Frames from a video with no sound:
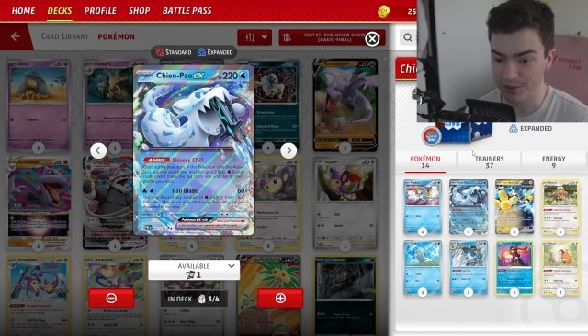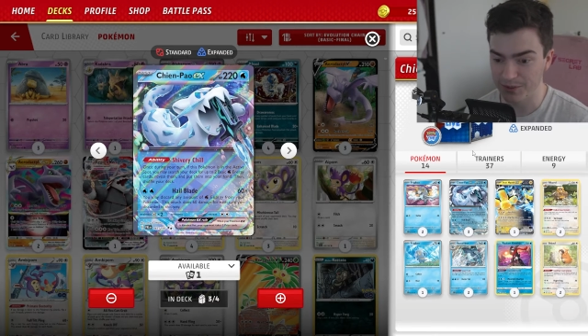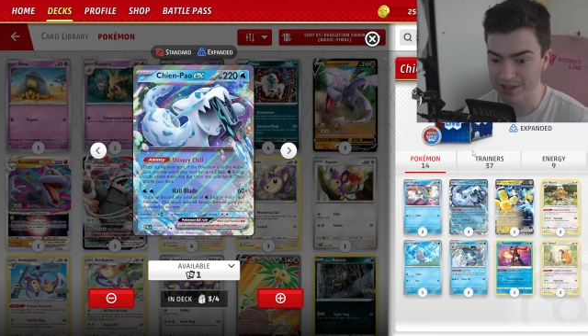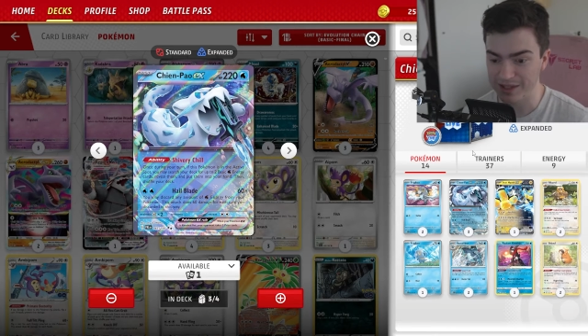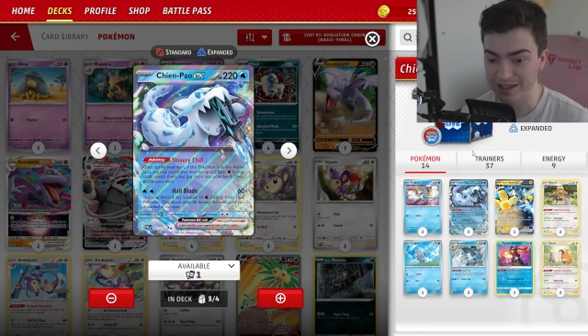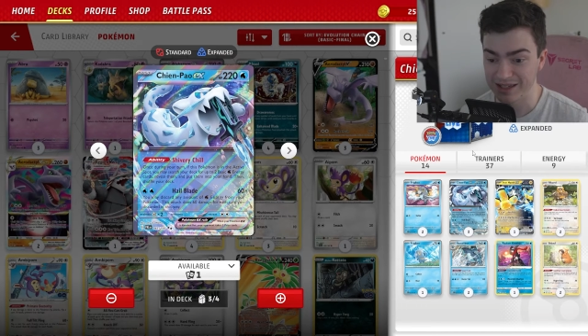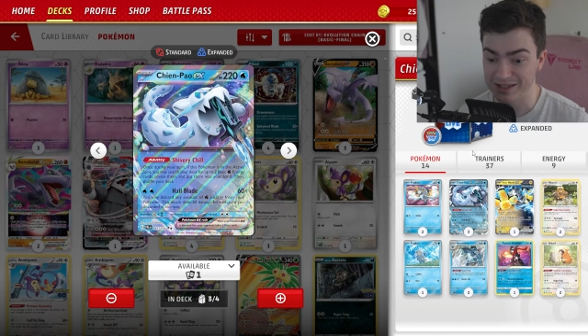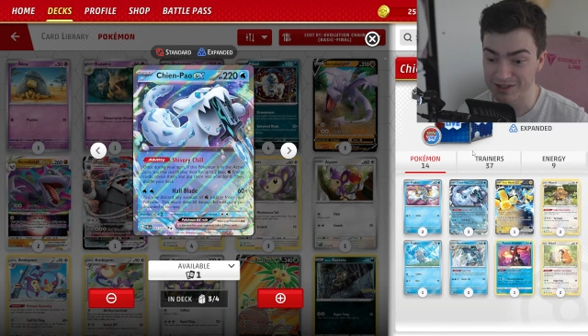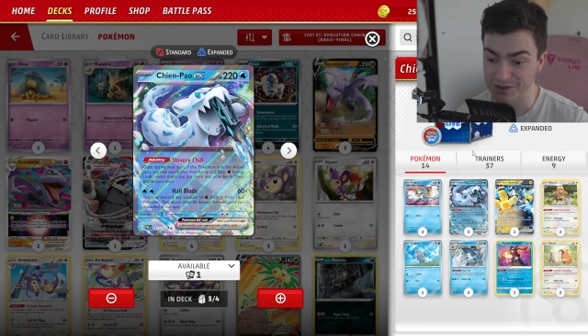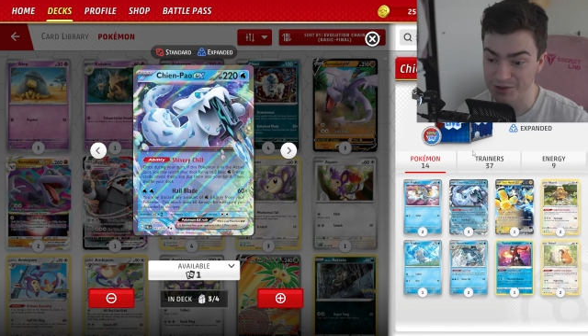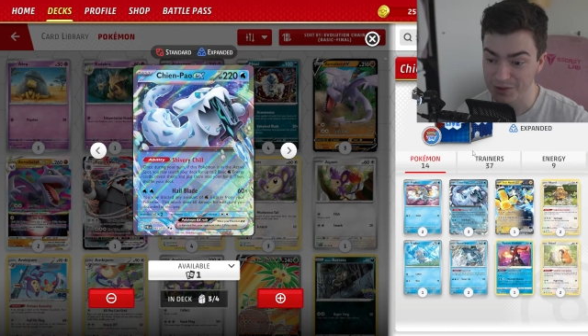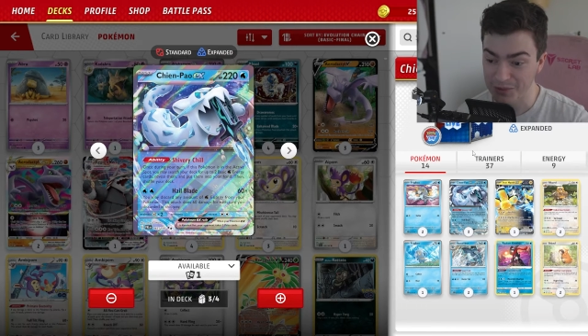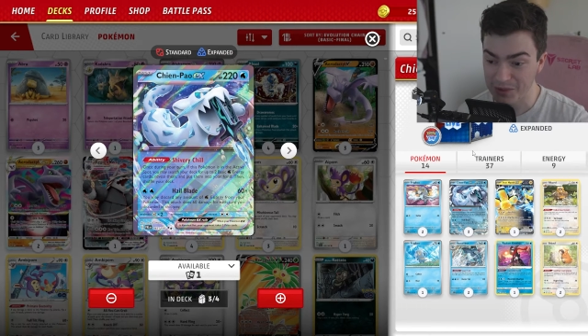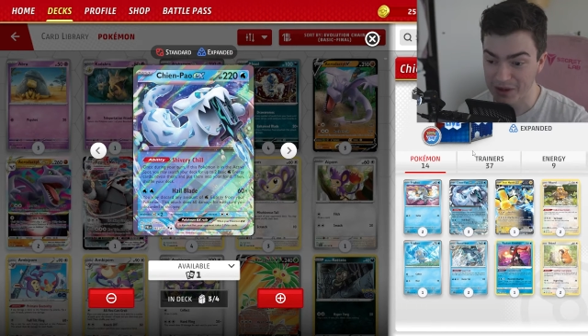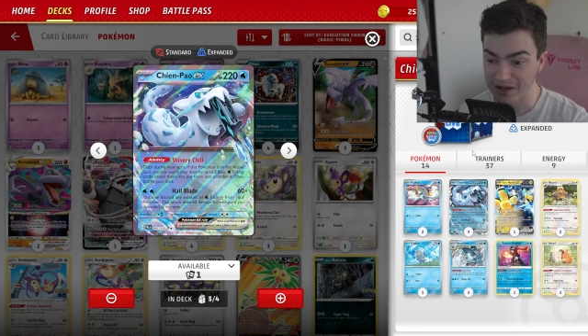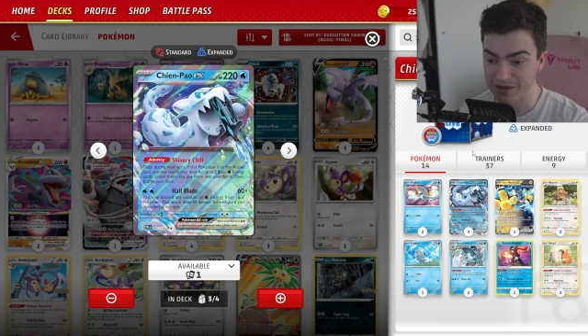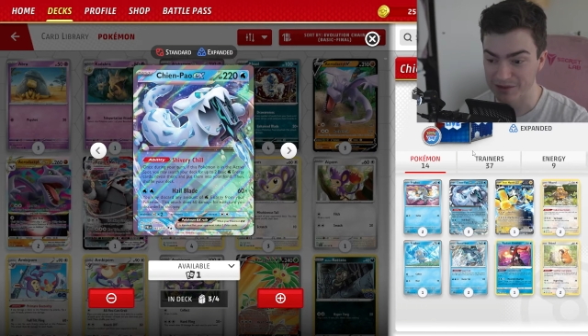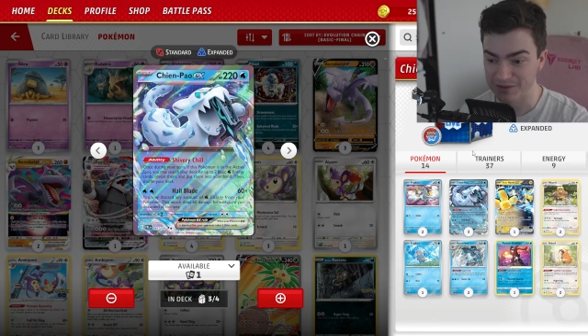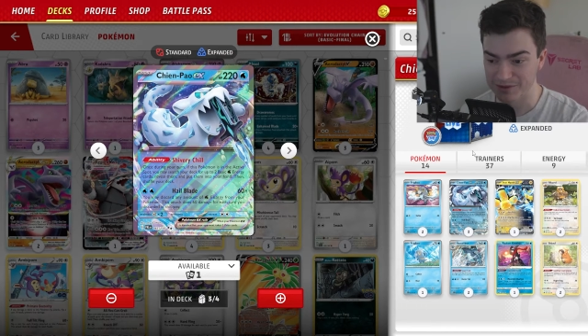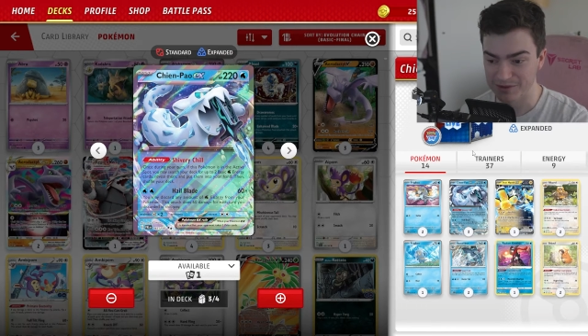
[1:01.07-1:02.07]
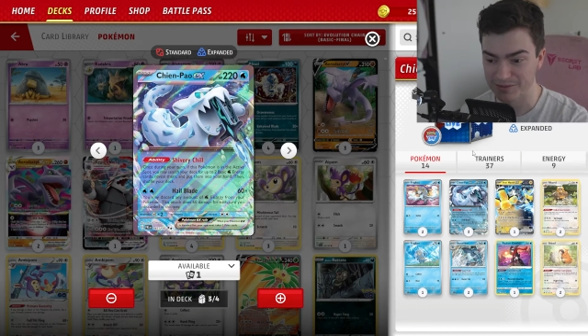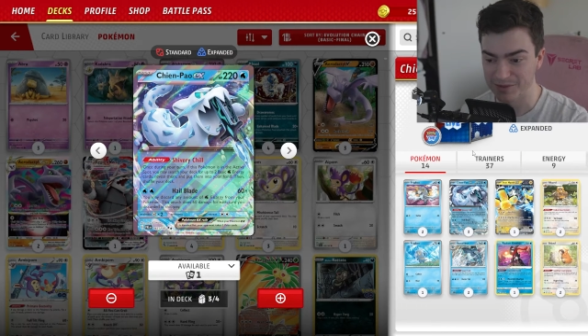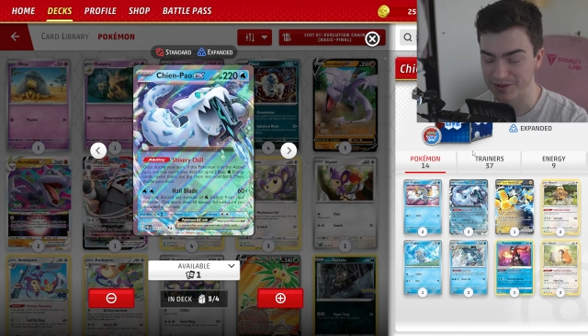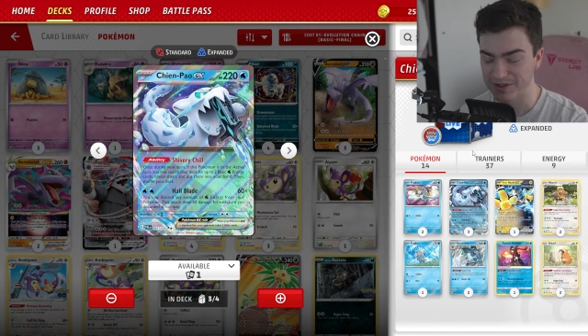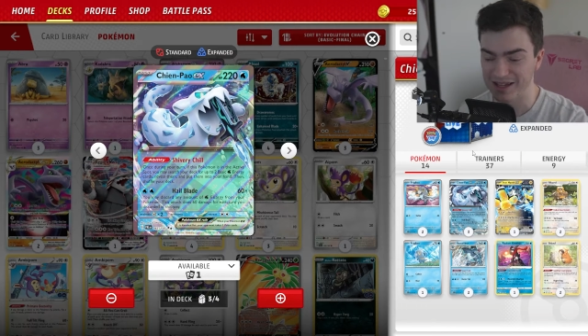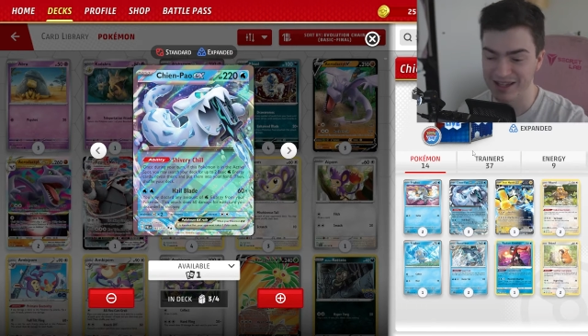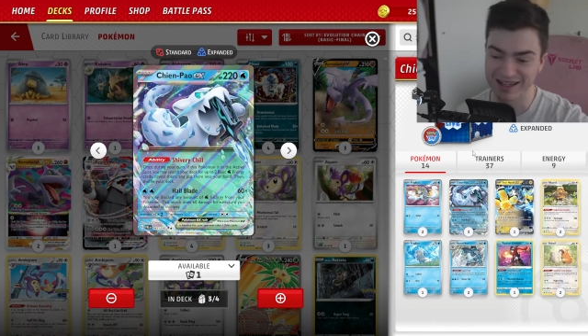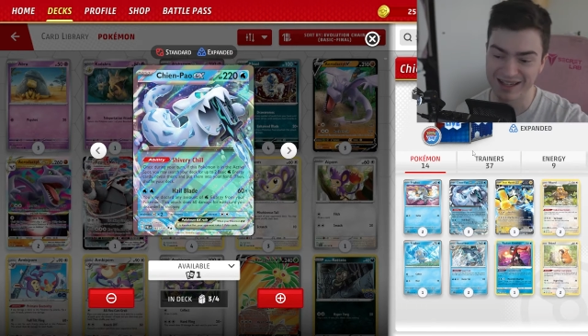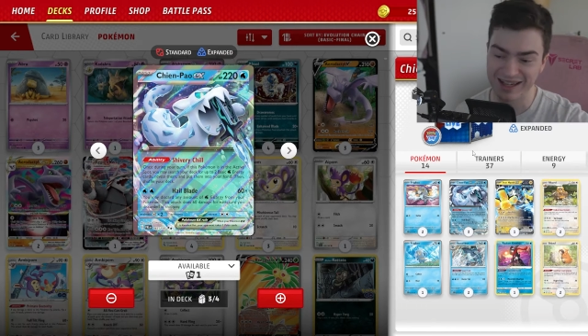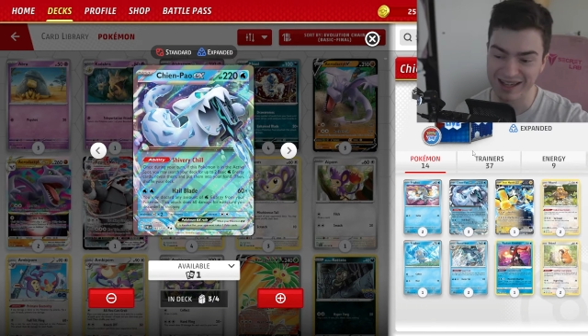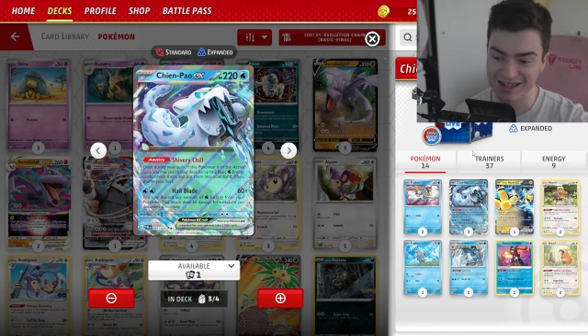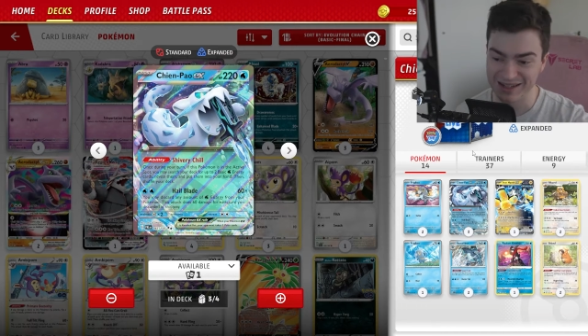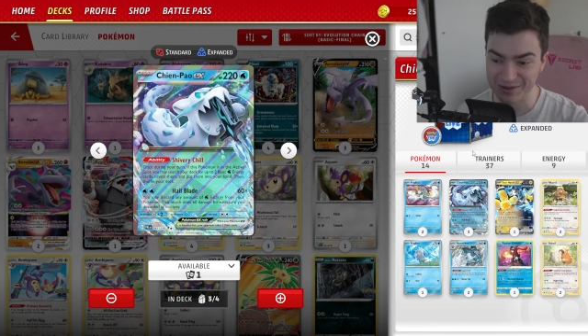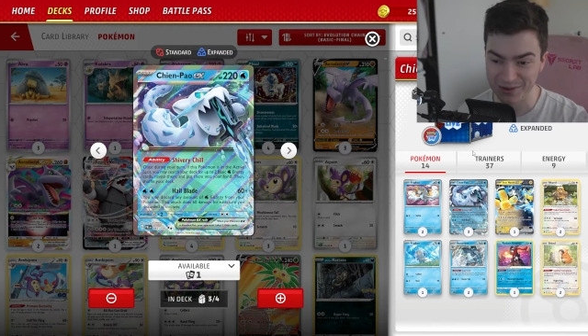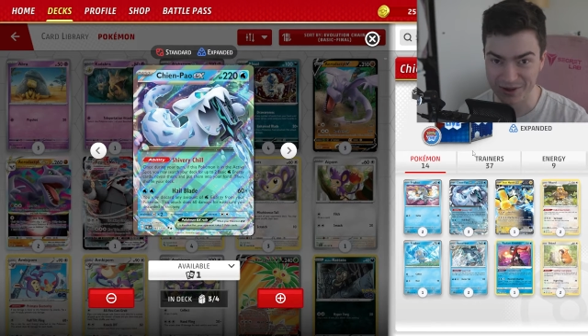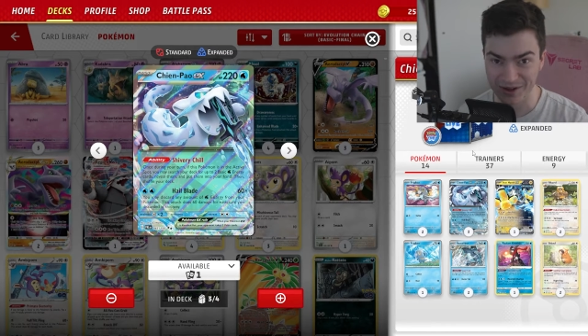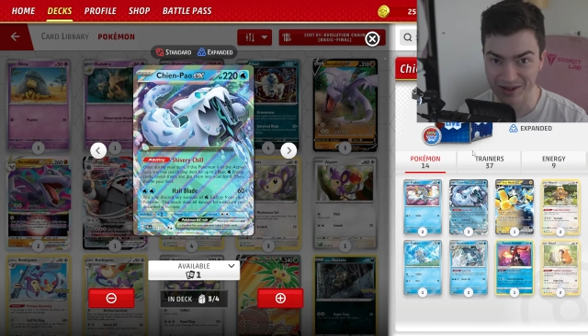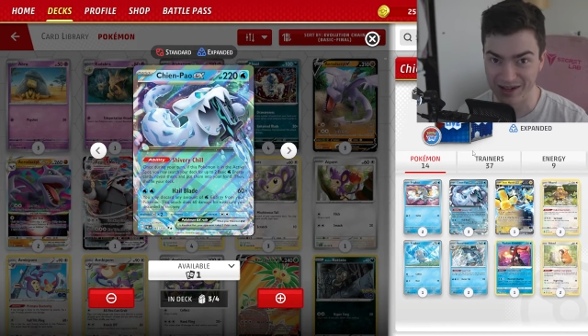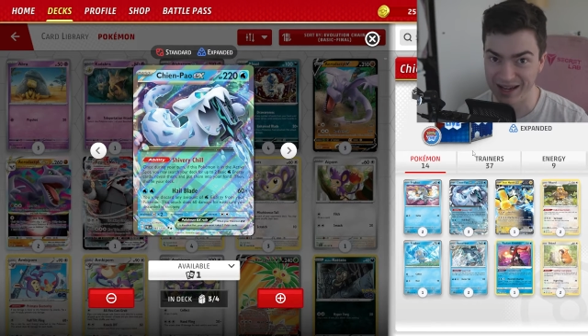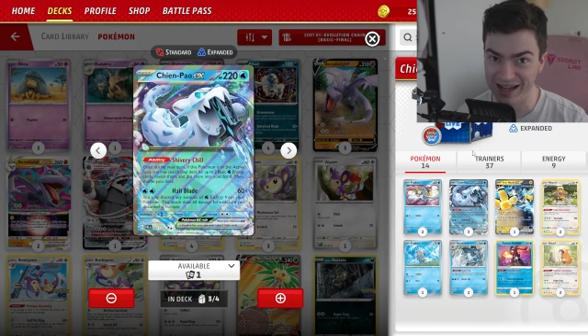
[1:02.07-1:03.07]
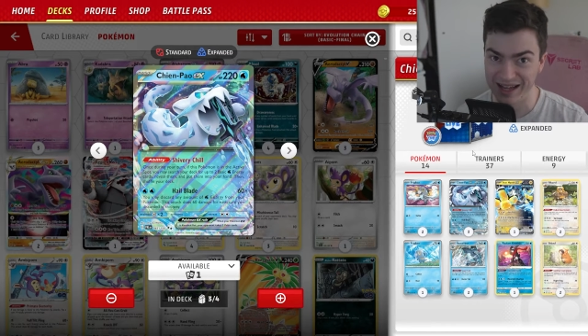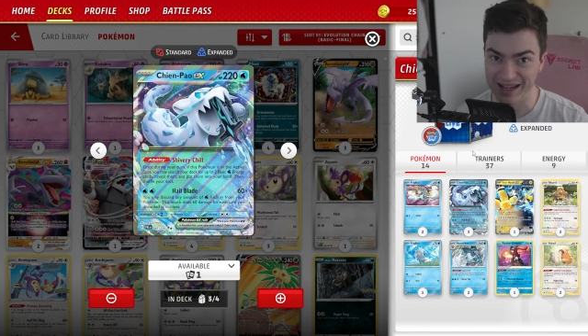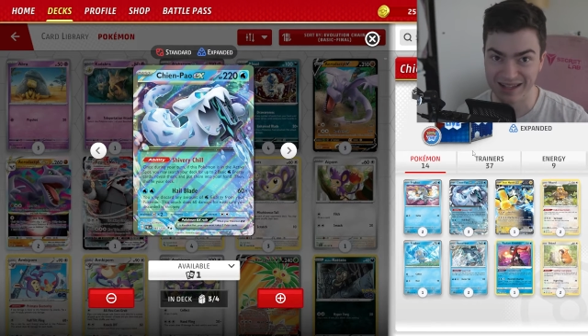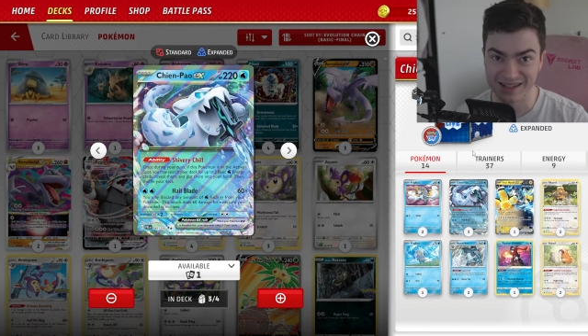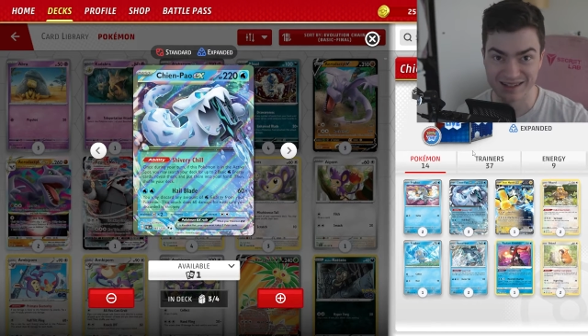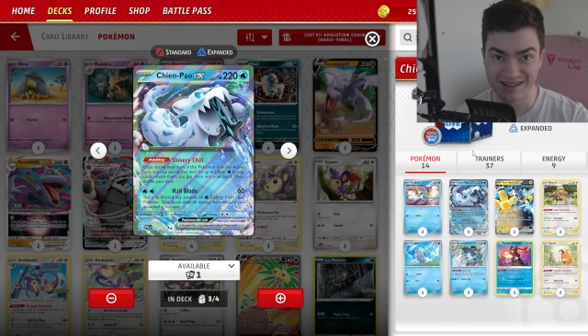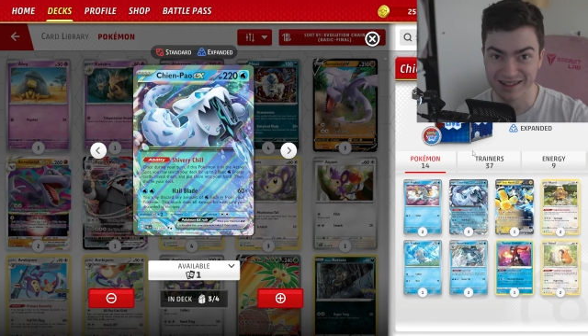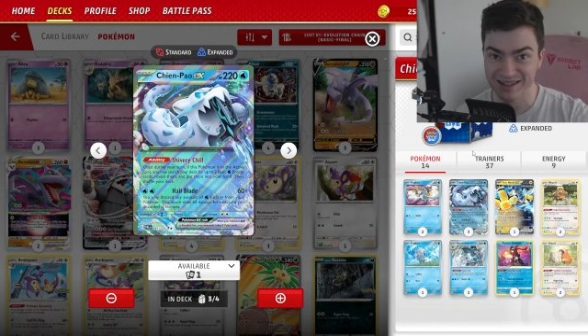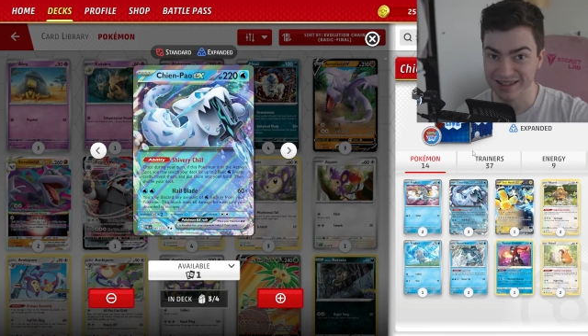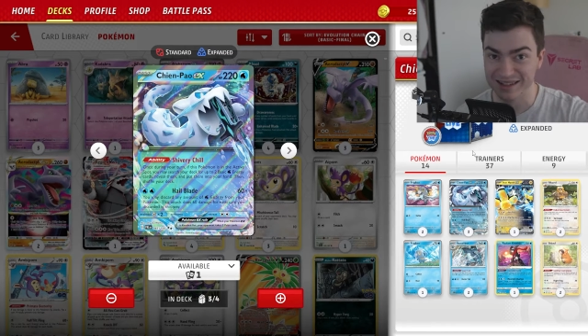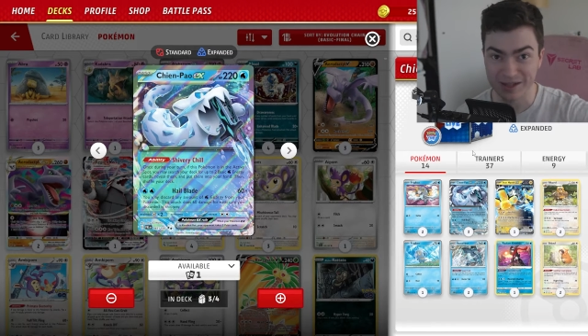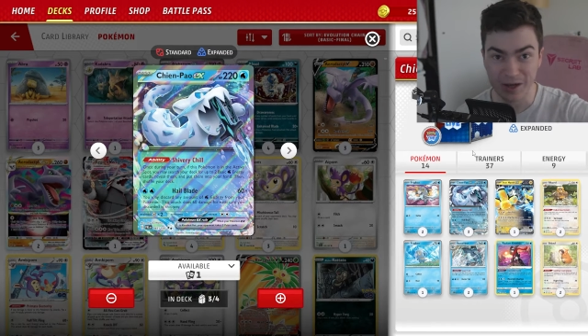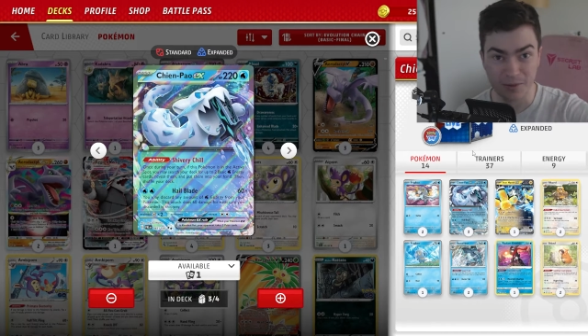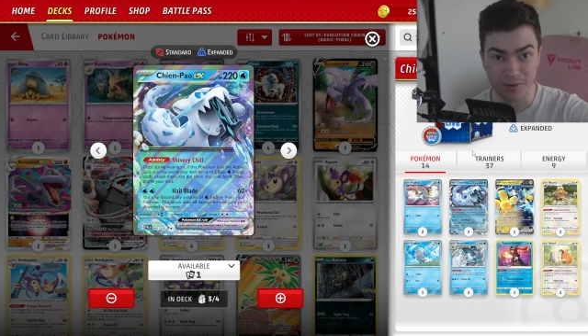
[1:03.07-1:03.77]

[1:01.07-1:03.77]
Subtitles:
we can get 2 waters from our deck into our hand. Y'all